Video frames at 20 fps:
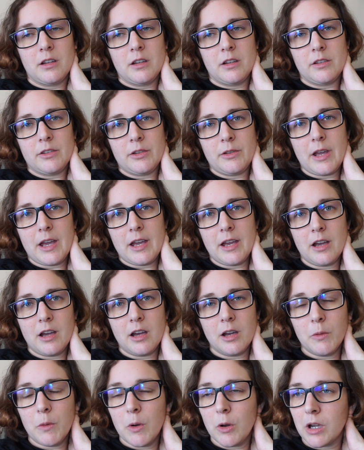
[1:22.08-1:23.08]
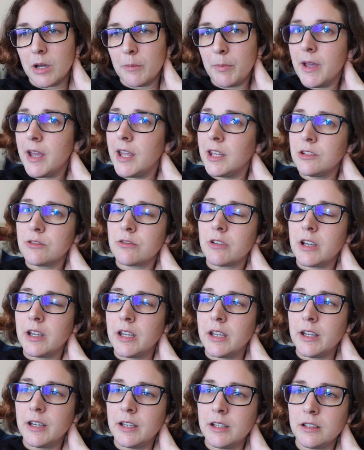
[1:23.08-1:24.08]
So yeah, I woke up
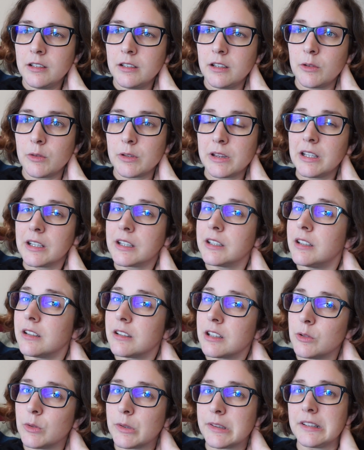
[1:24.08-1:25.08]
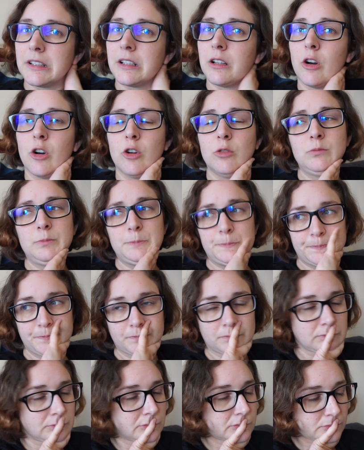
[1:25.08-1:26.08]
Andrej. I was lucky that he was still home
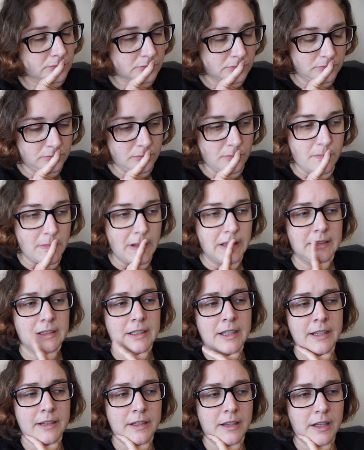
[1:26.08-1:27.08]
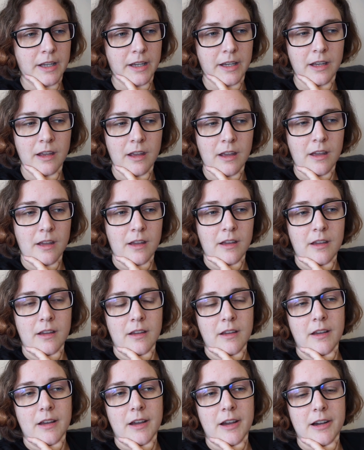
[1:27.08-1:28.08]
that day.
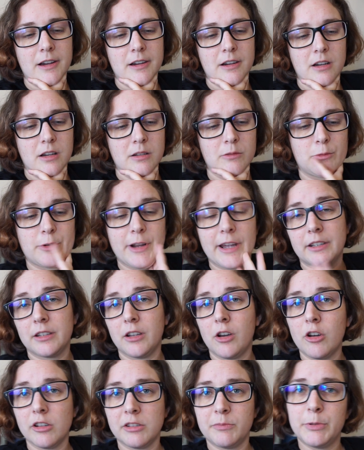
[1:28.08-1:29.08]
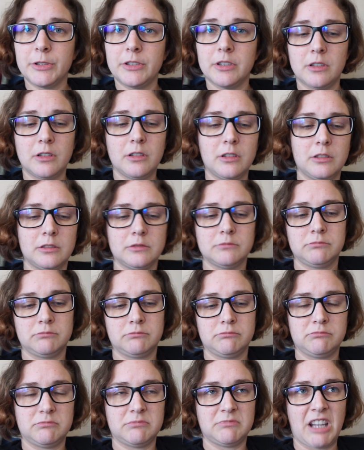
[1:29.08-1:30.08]
Rang the hospital,
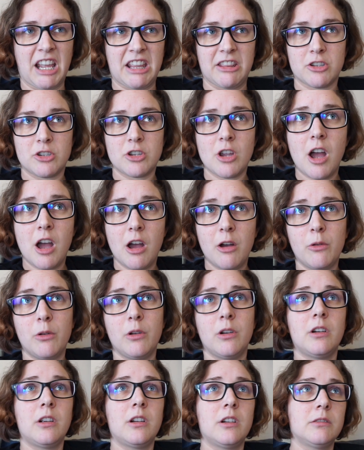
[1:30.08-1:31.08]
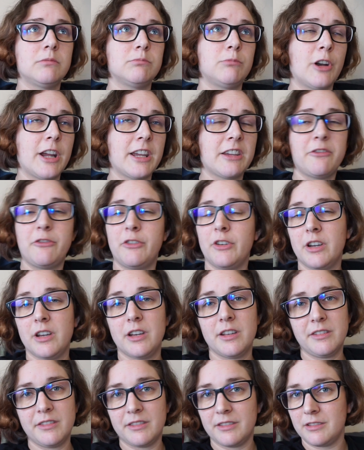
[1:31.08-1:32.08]
had a shower,
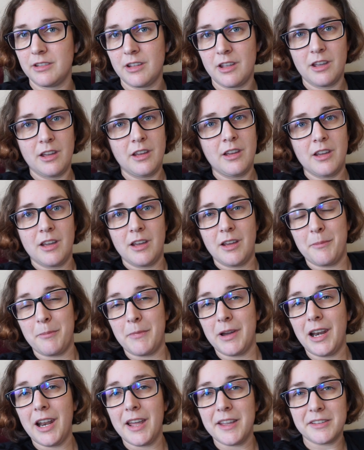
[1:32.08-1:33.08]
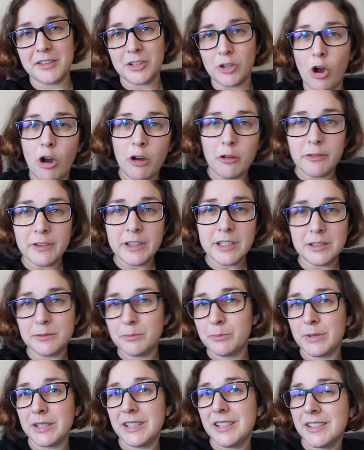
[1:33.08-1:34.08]
breakfast, my last coffee
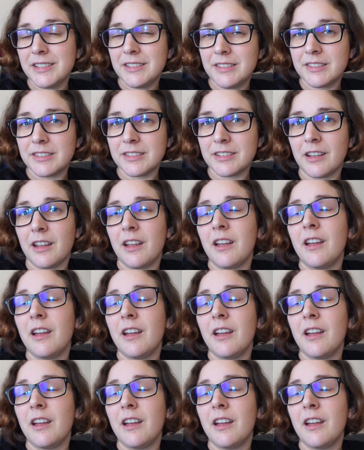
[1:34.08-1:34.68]
in peace.